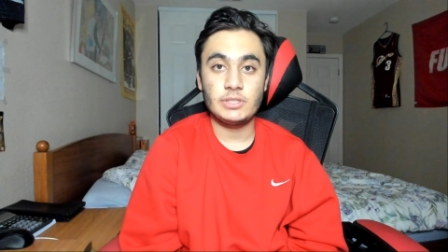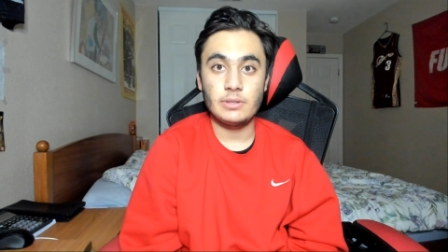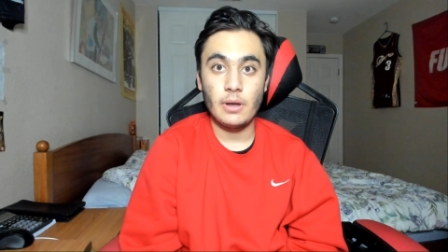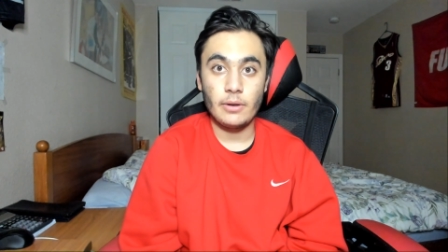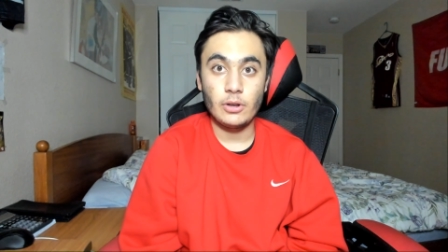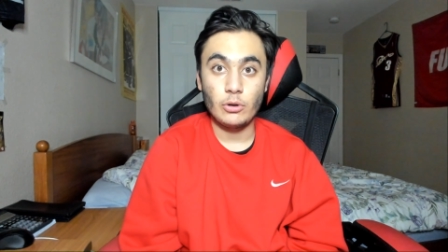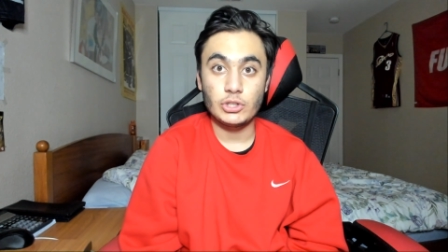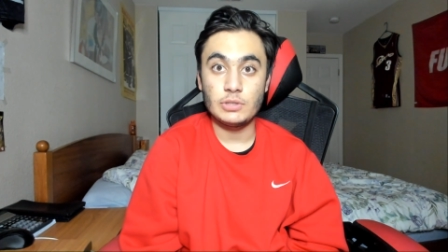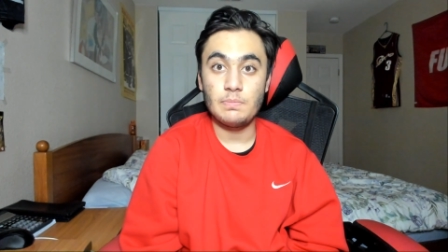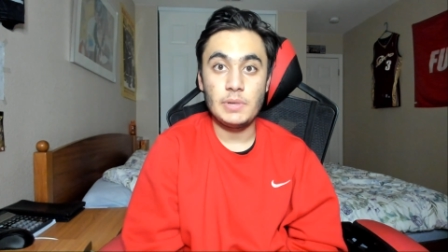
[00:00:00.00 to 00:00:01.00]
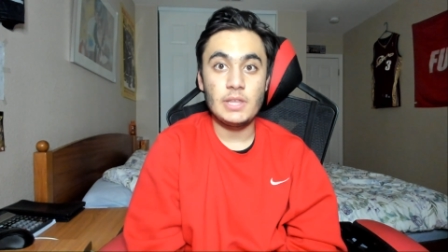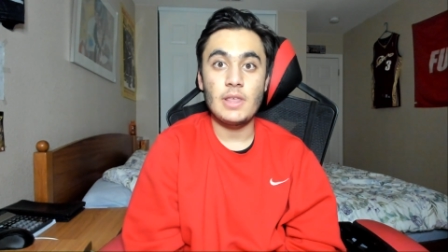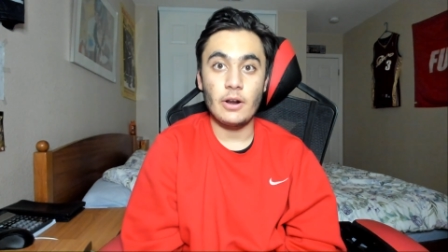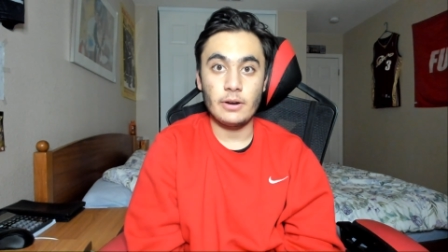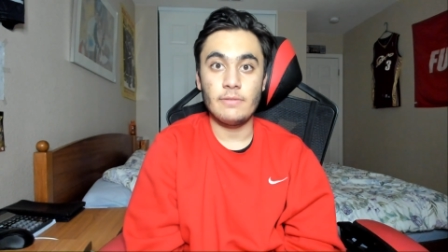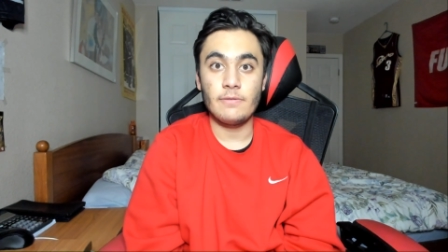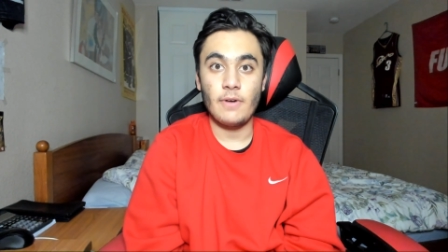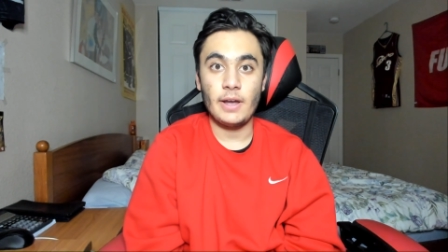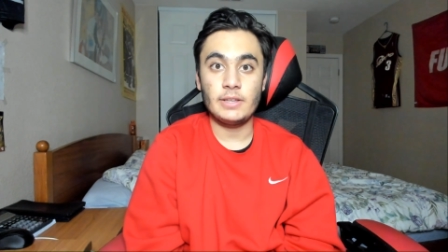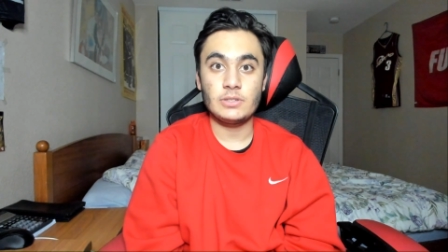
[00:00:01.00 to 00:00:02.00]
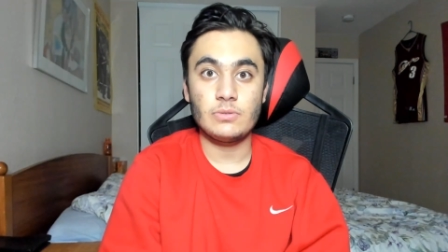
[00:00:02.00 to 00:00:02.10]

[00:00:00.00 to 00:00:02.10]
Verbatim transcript: to uh, you know just be there in fights